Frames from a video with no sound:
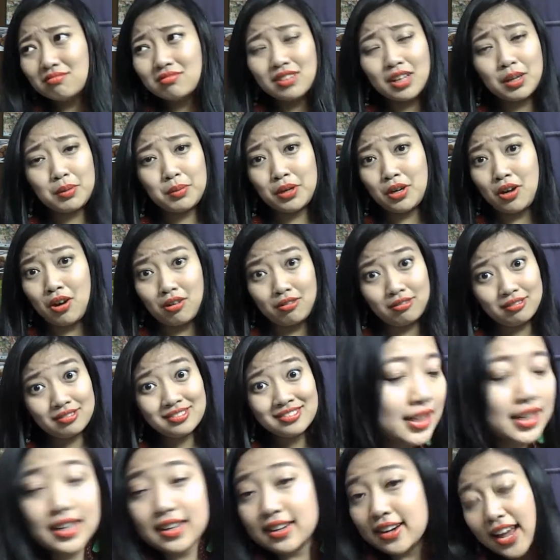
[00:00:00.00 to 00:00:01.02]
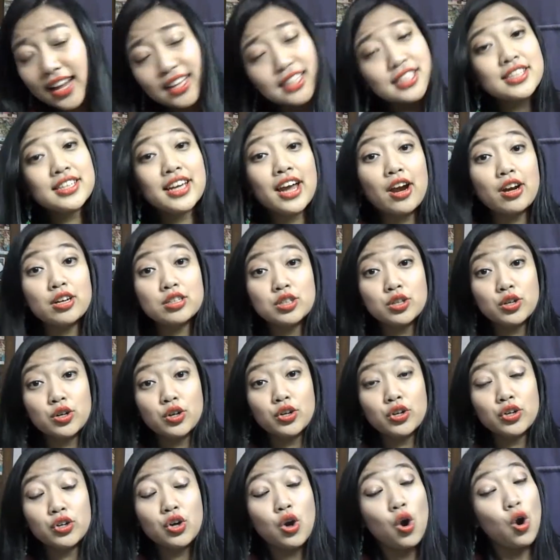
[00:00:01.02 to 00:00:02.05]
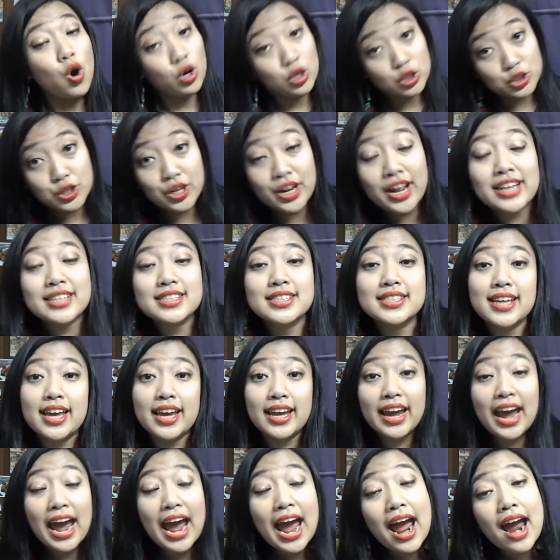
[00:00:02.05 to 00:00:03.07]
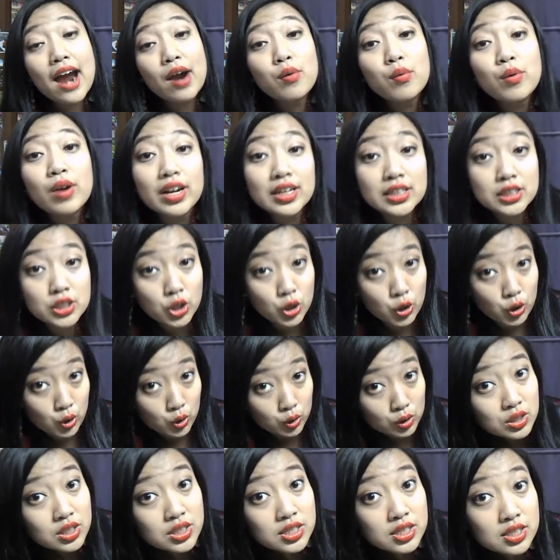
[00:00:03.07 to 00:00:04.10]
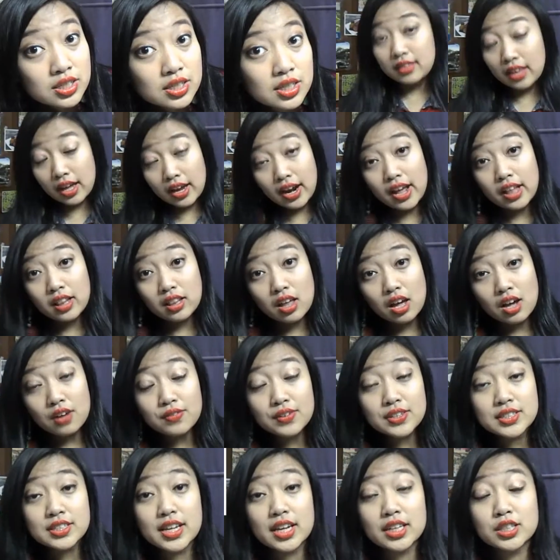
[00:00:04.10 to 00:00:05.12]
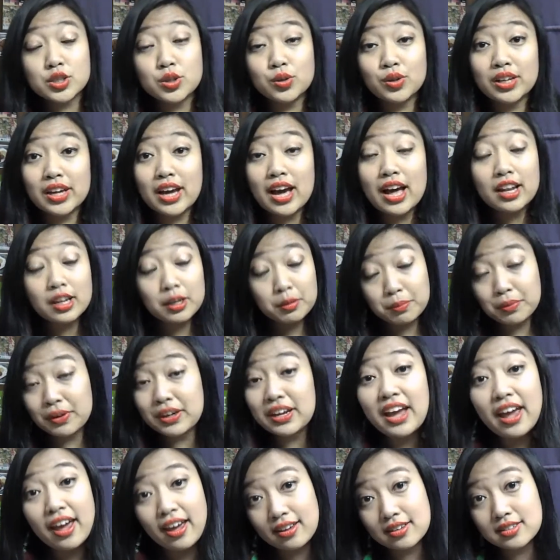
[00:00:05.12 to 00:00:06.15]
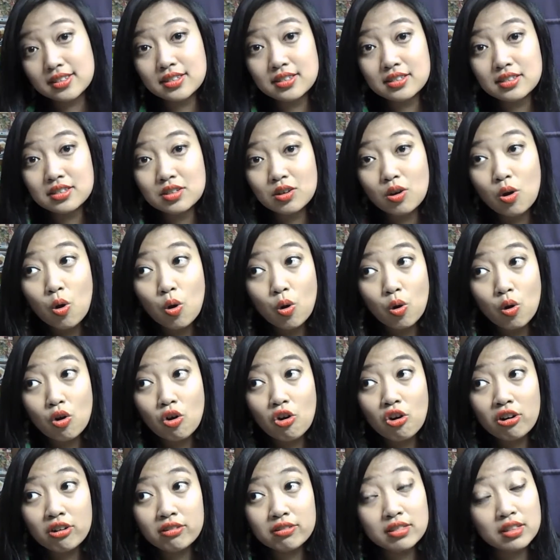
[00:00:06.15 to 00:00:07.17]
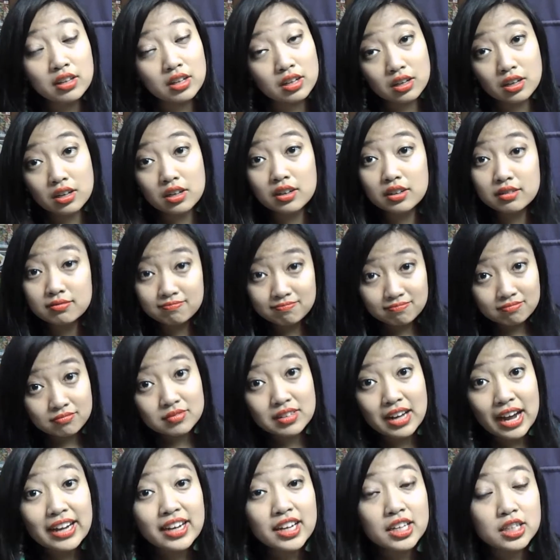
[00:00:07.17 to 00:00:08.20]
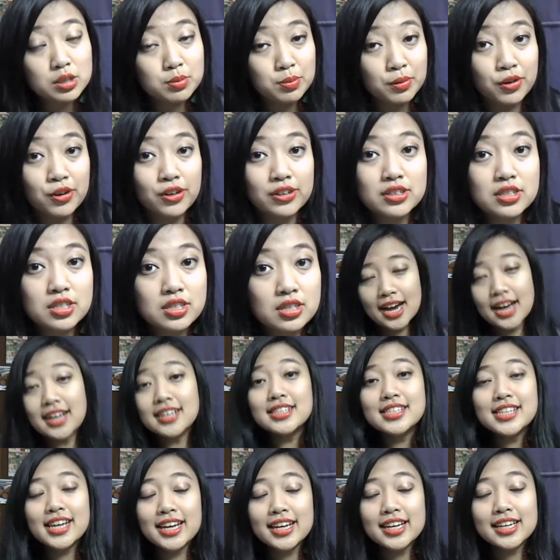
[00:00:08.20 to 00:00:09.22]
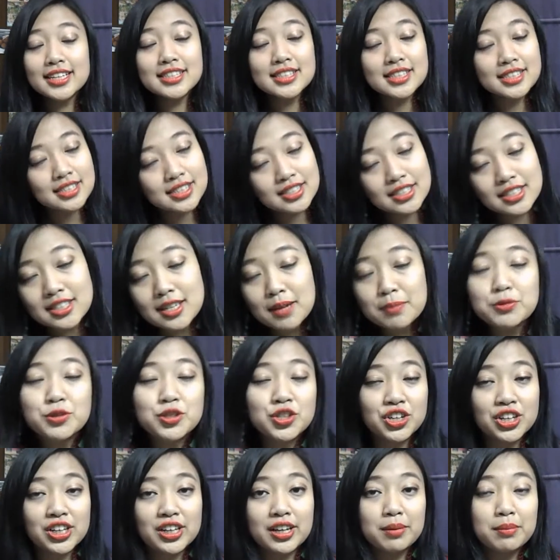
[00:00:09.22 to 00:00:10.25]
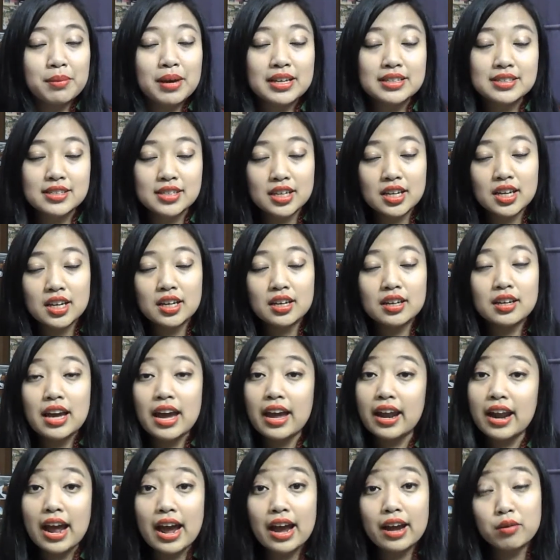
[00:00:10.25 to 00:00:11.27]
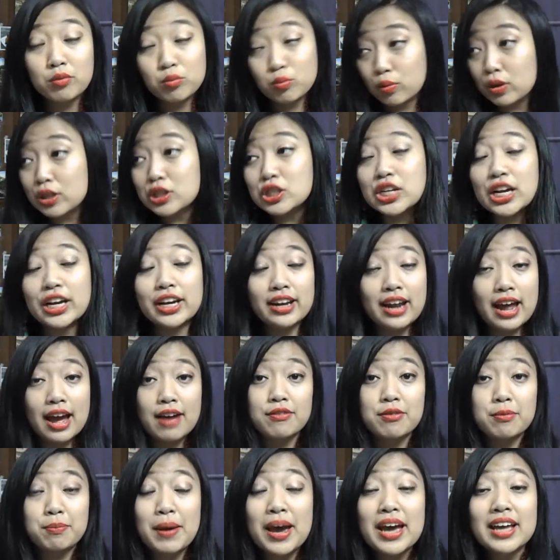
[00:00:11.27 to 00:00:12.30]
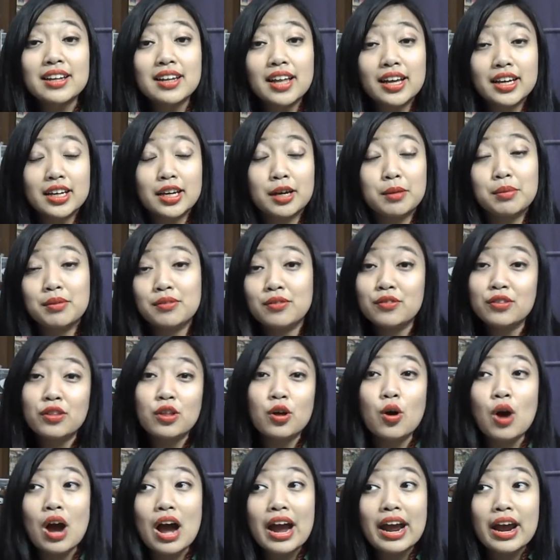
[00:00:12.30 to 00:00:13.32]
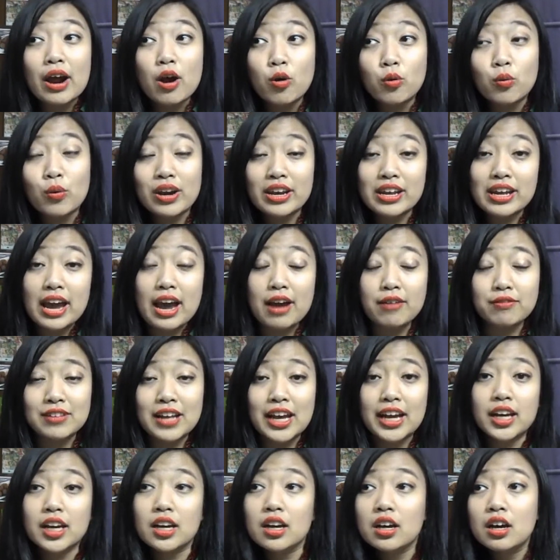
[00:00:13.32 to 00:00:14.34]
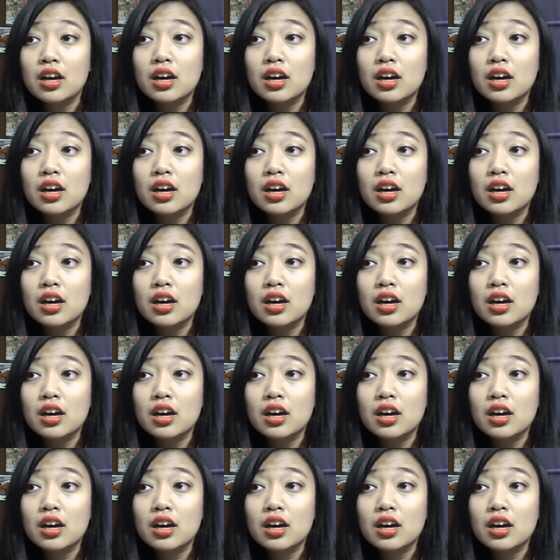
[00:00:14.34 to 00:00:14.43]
Let me know. The next character, or should I say characters, that I love is actually Alebrijes, or the guiding spirit. Dante is exceptionally amazing, and I wish I could have a pet like him, even though I already have like